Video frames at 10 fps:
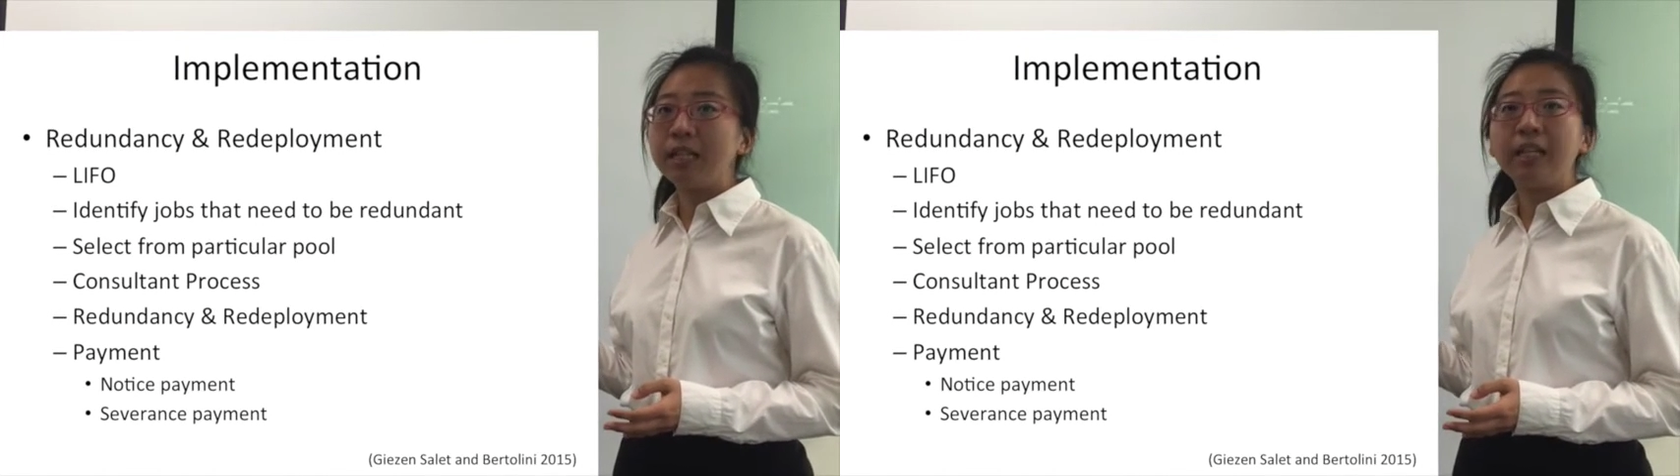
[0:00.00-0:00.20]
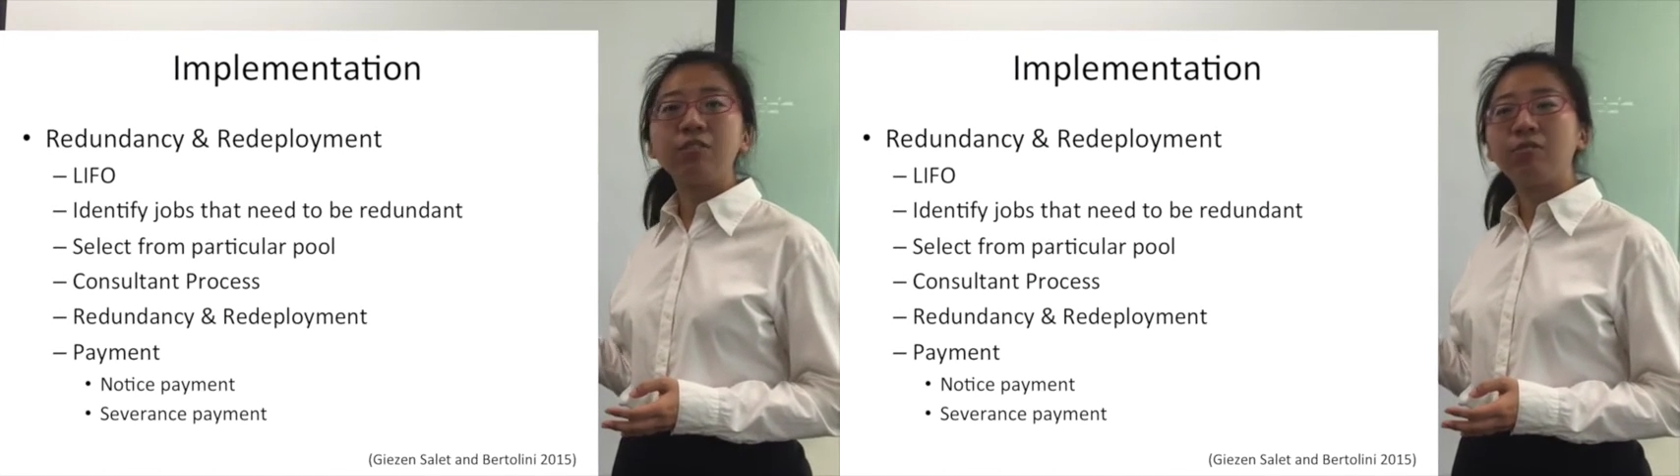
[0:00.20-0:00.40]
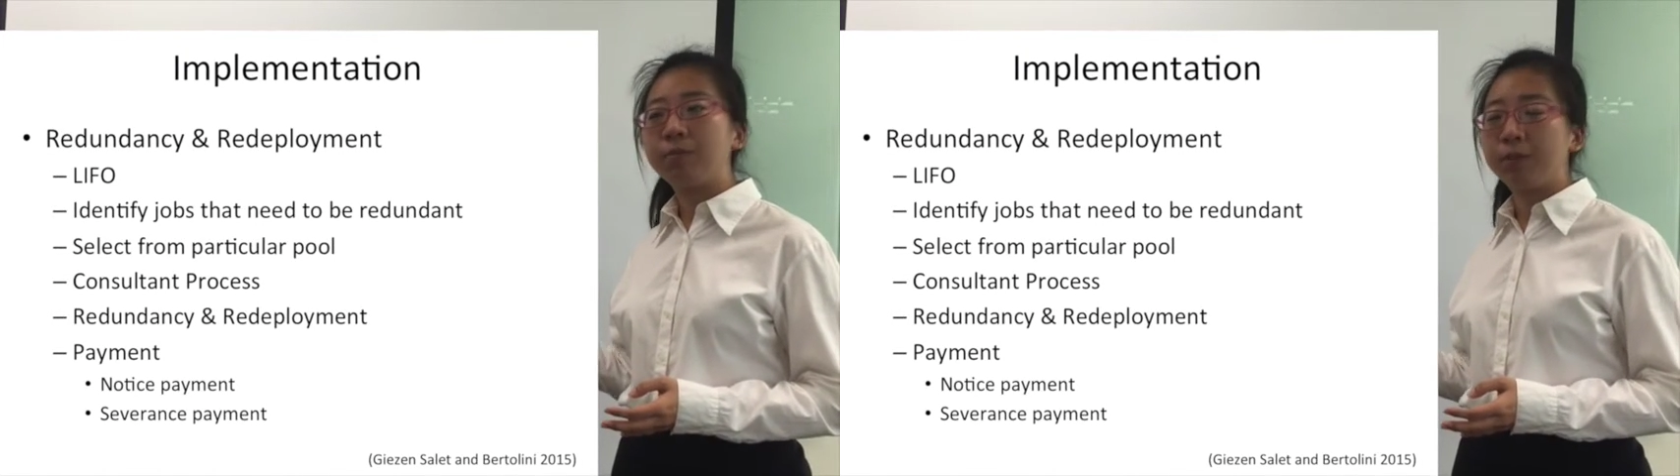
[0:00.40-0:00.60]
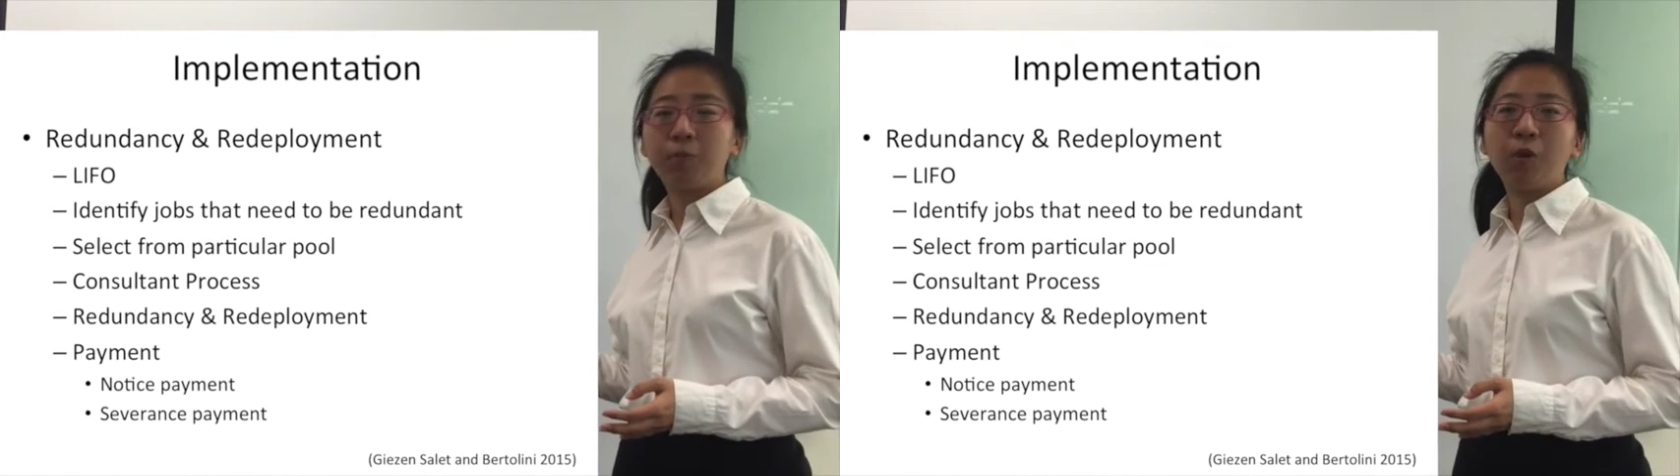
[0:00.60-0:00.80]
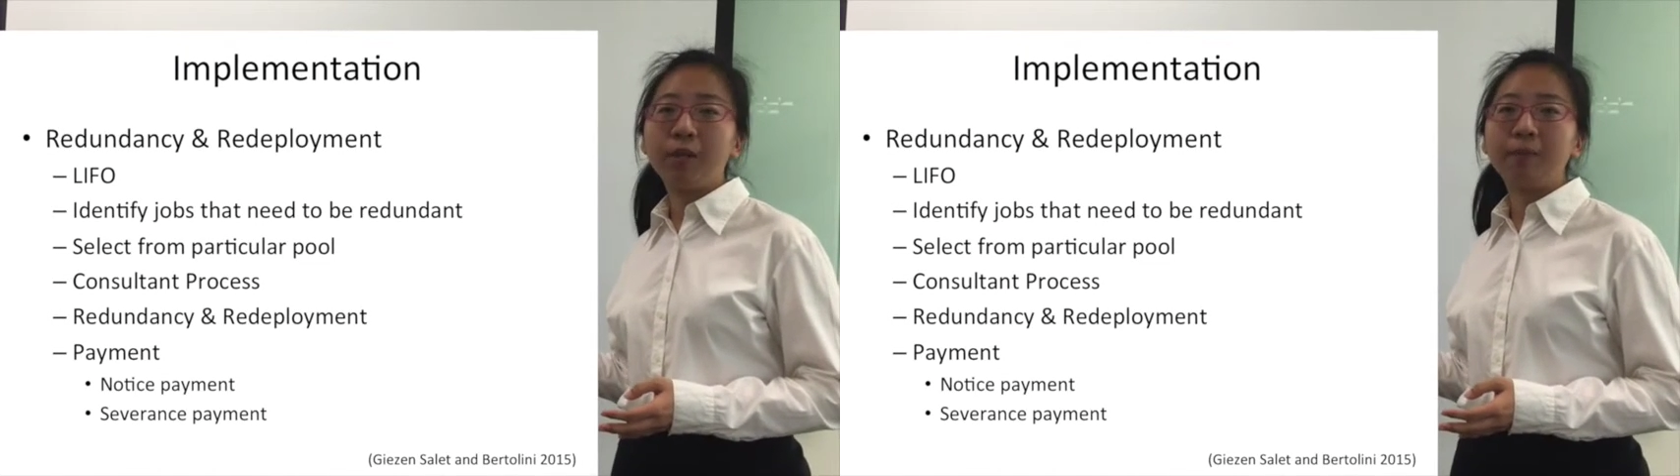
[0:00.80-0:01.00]
and
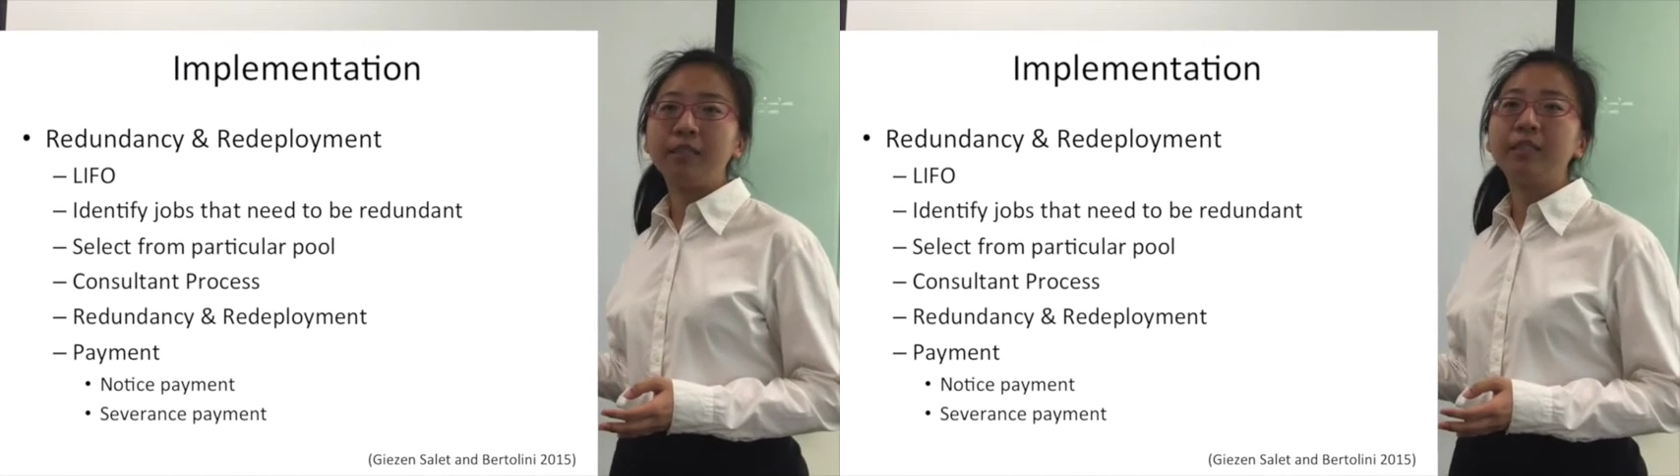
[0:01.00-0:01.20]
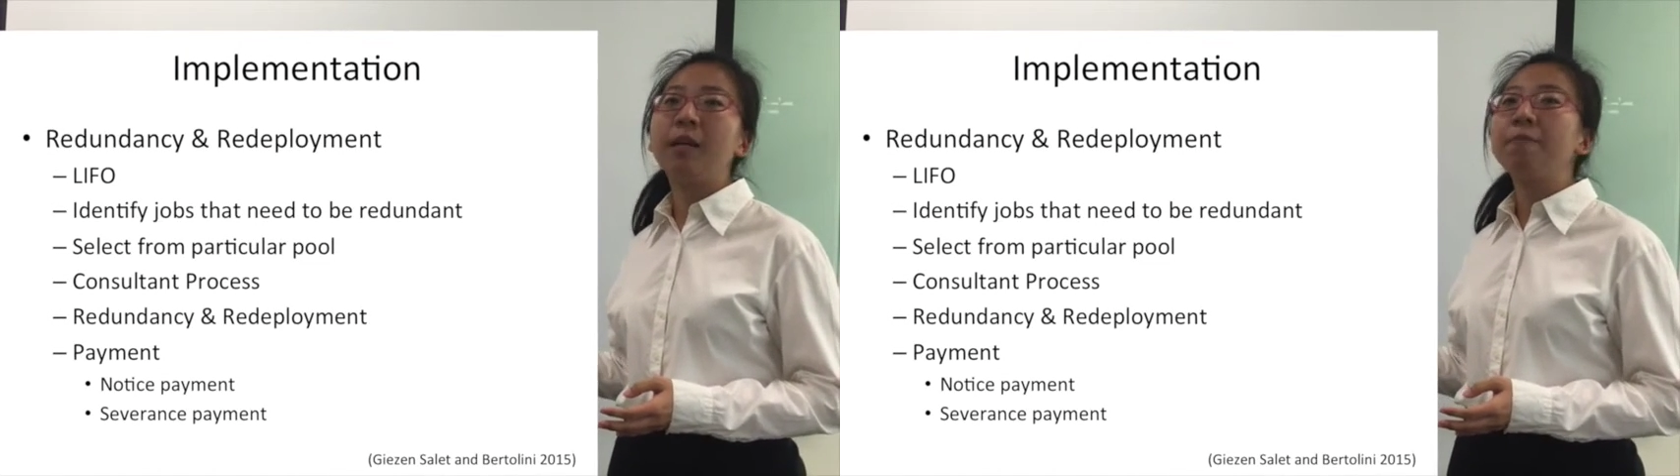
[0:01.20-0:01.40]
redeployment,